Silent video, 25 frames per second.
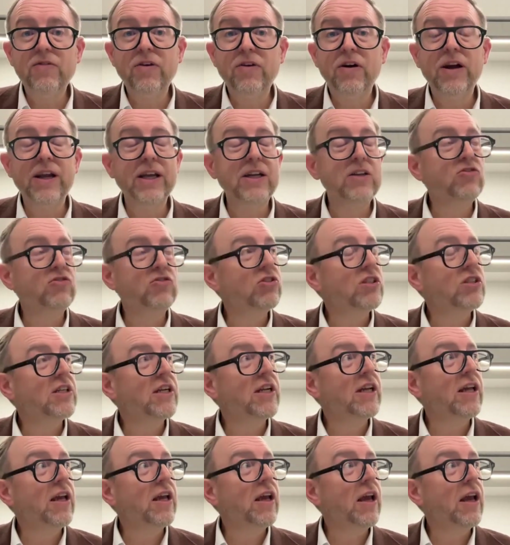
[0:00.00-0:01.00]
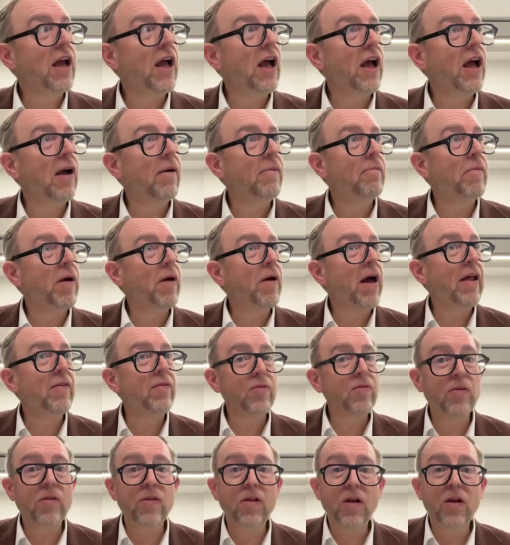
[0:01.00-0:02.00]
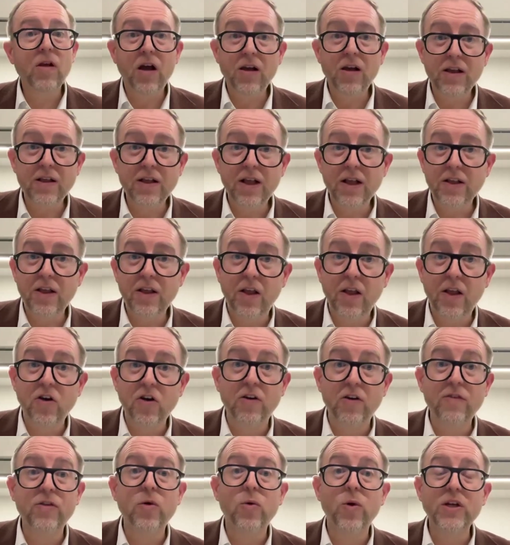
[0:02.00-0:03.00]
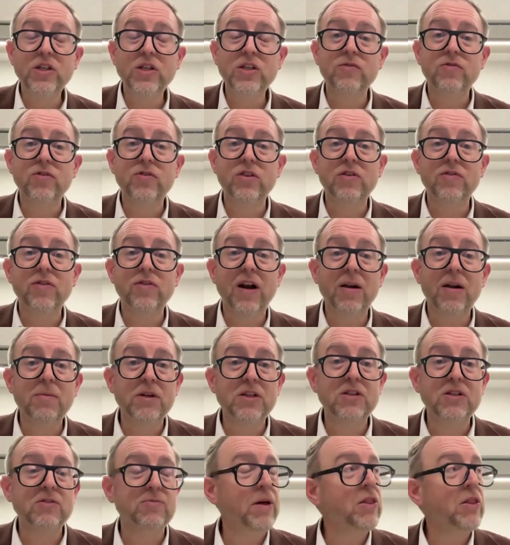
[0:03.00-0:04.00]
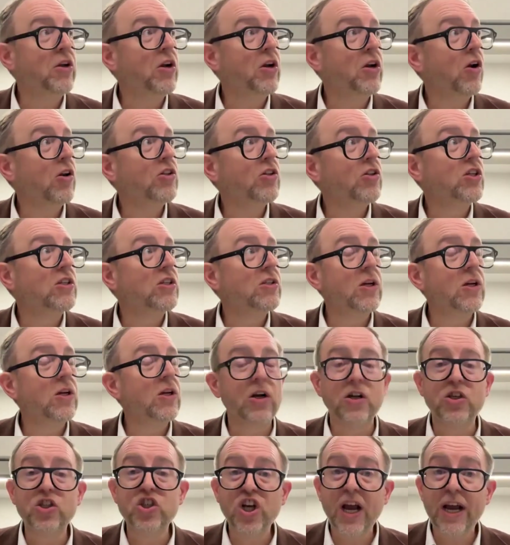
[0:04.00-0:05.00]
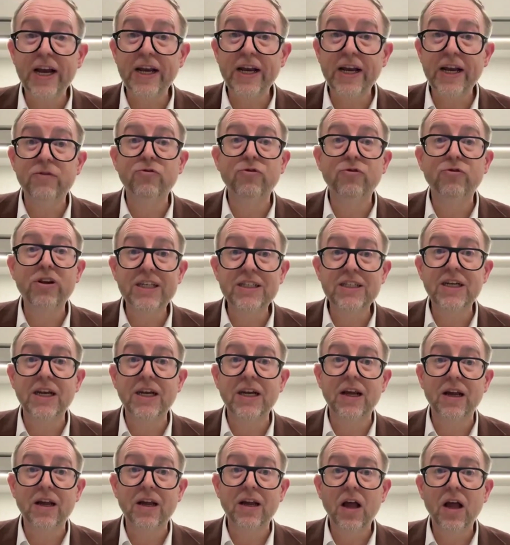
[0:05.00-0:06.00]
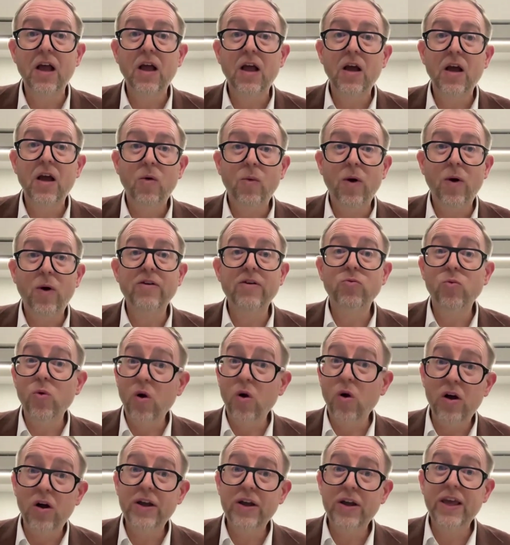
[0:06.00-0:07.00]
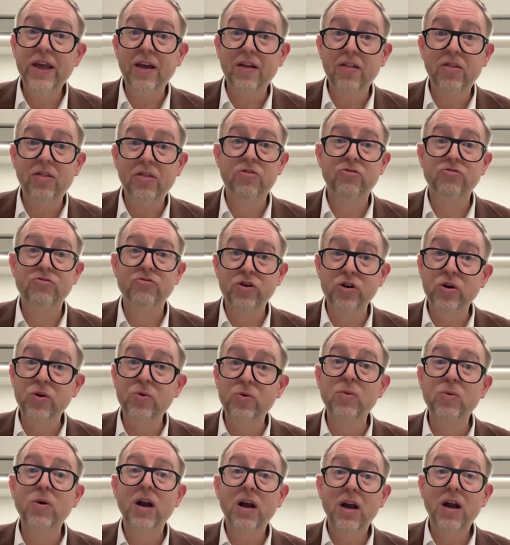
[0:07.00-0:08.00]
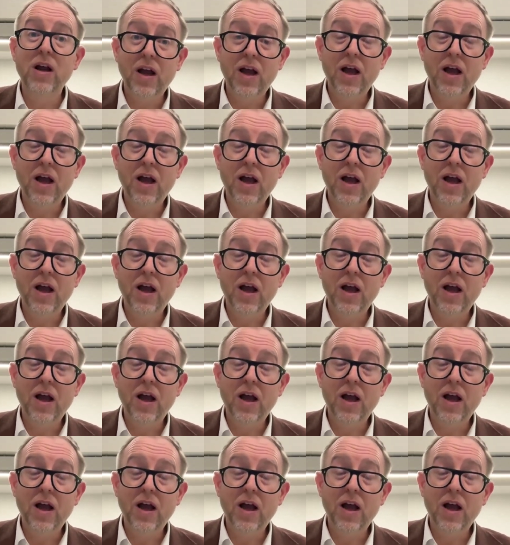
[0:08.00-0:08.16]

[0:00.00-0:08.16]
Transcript: it's very interesting, and it's kind of a question for the development of methodologies, the kind of chain of reasoning way of working through